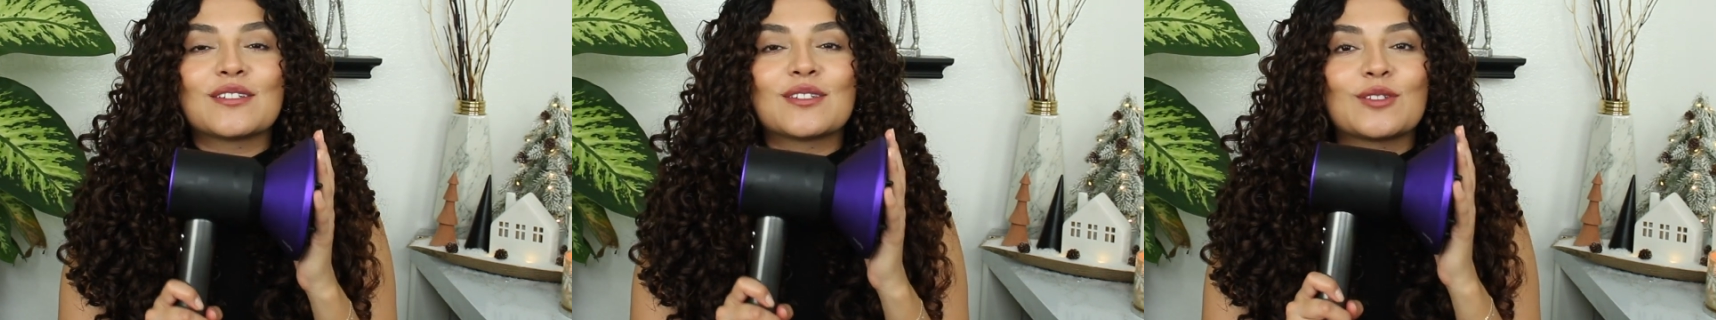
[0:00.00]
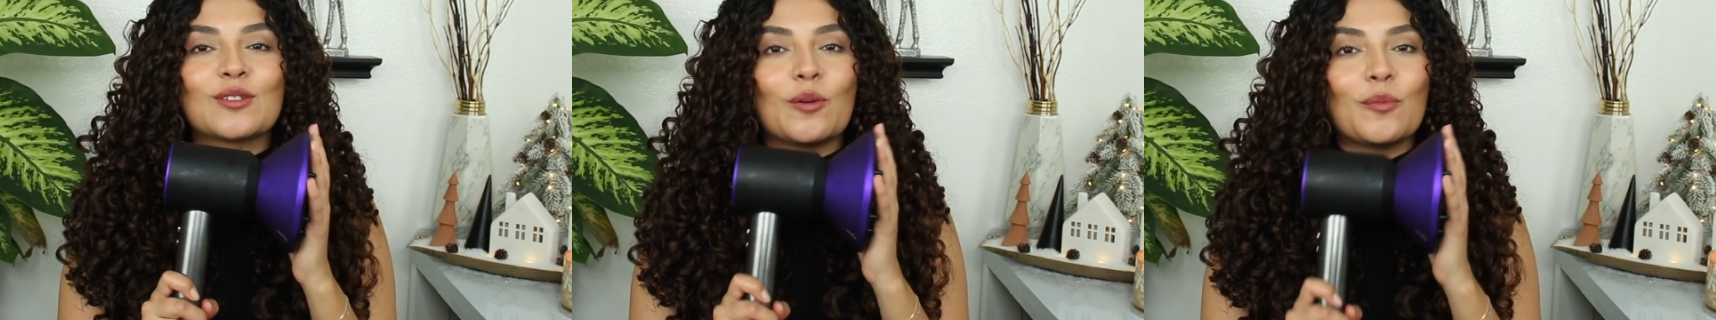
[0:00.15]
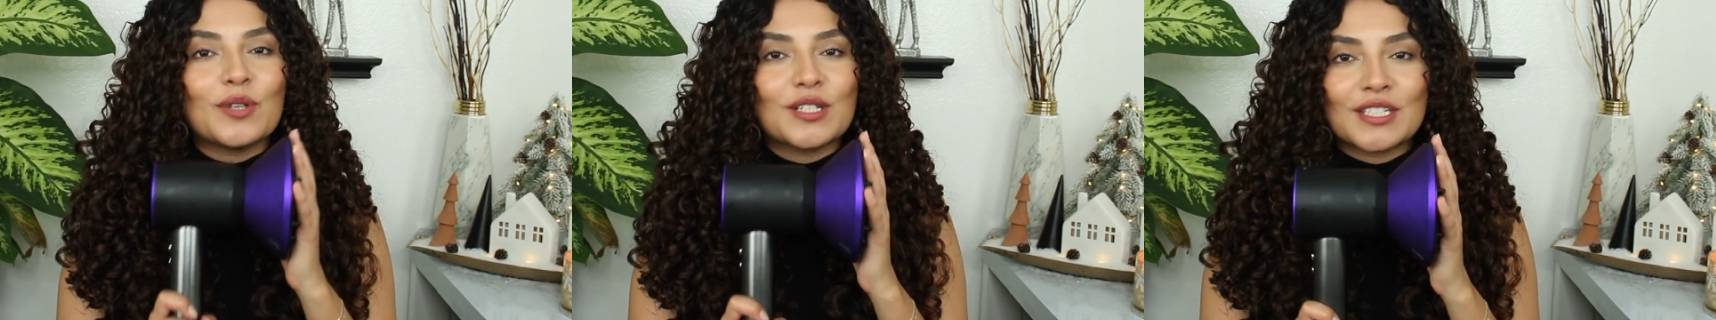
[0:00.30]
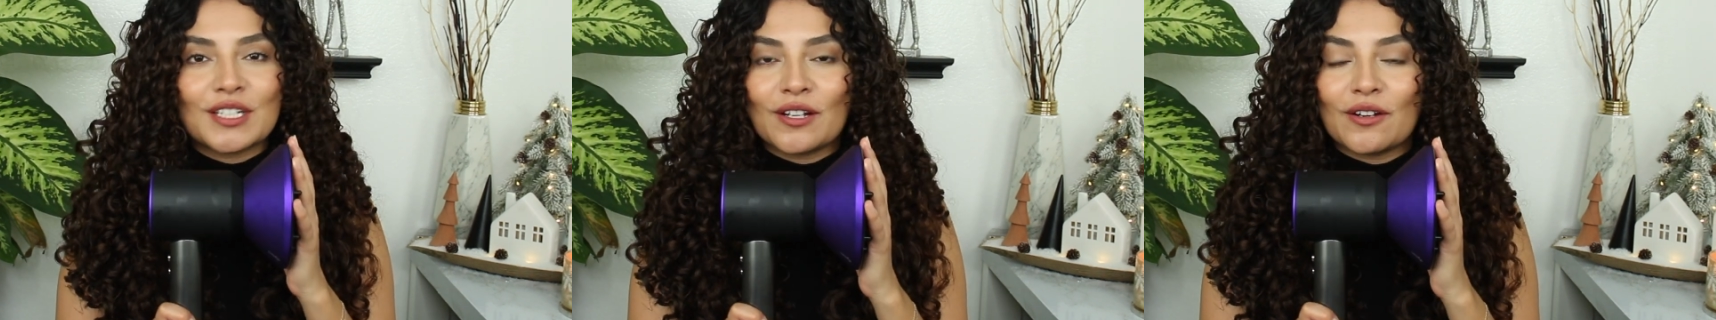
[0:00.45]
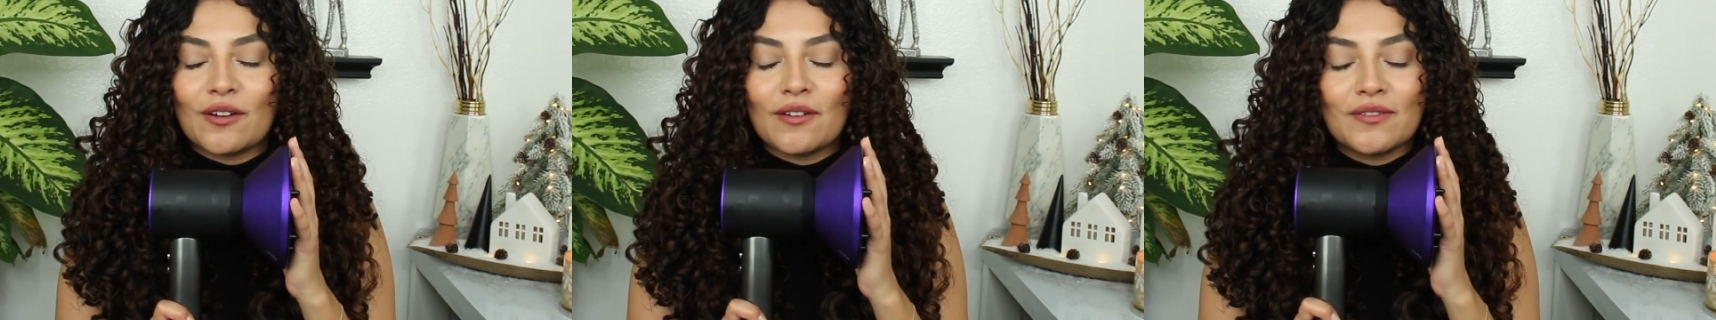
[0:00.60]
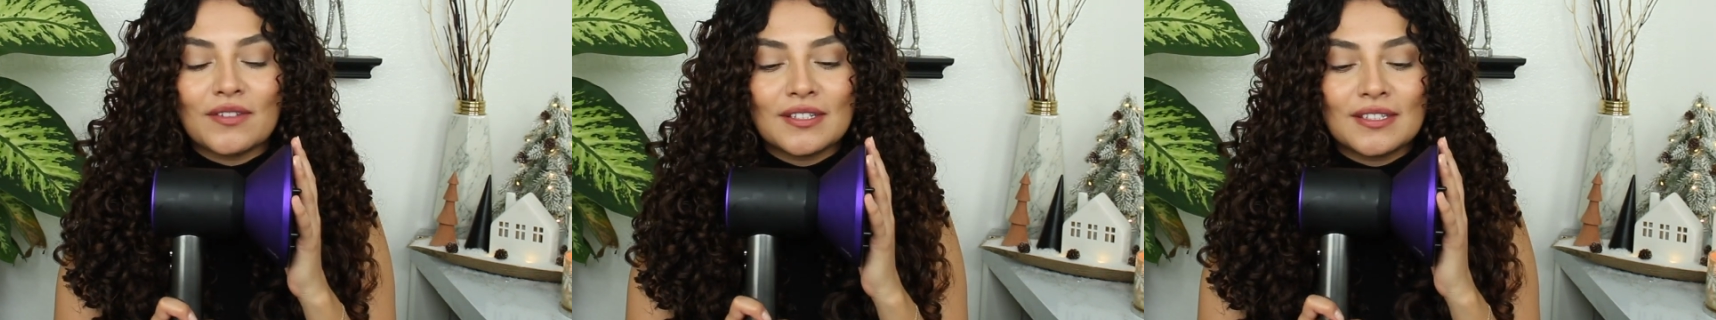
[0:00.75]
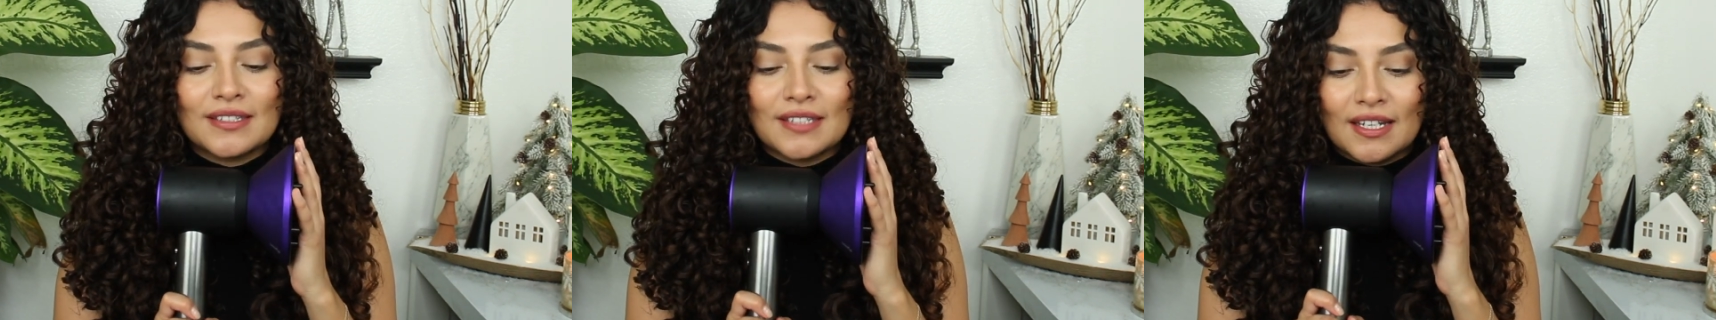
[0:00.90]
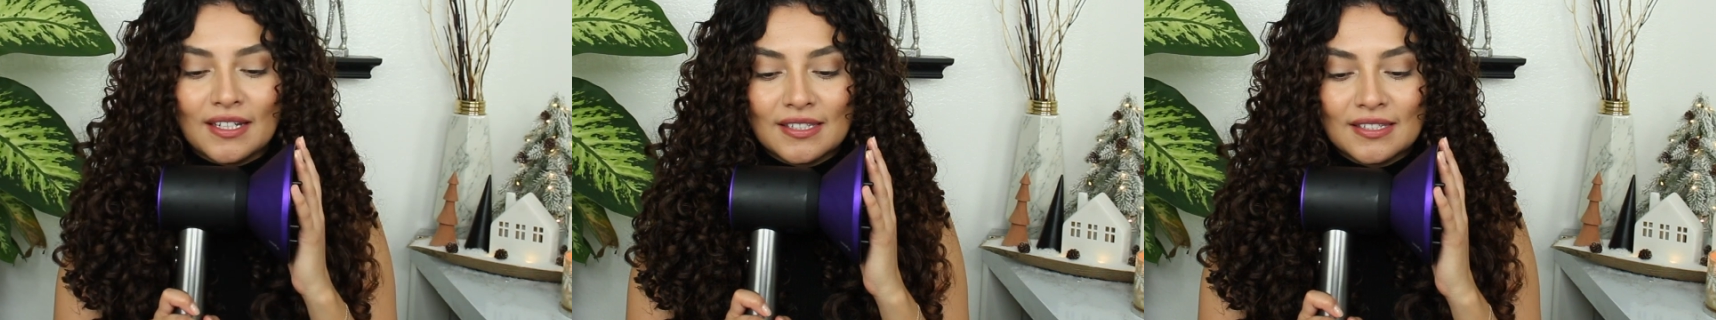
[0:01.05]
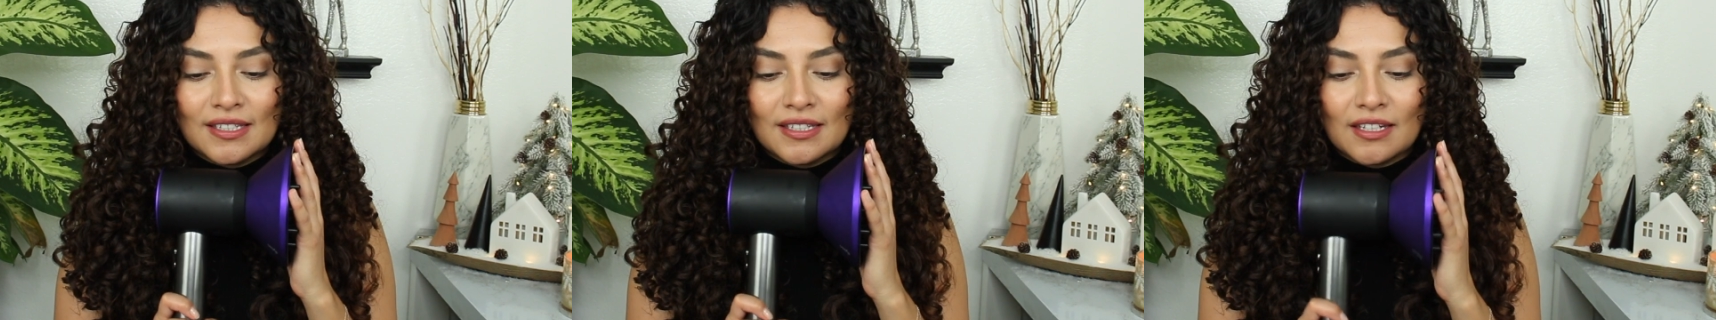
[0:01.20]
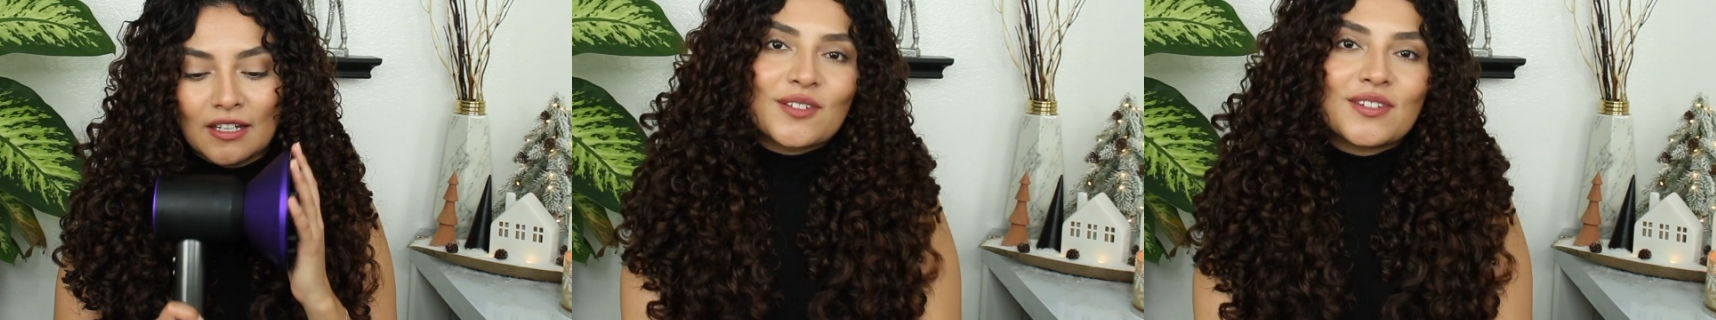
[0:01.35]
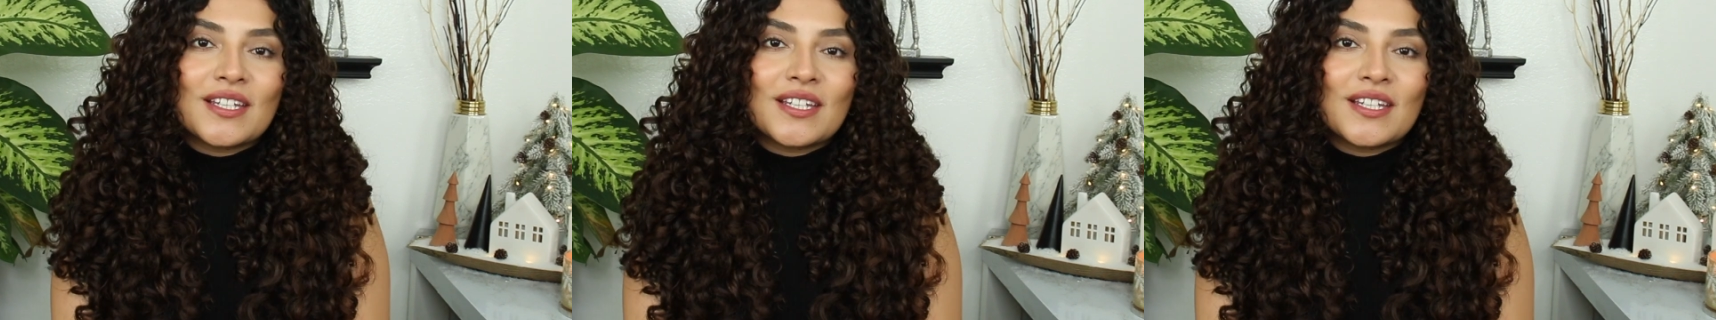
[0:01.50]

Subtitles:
so much care of this Dyson.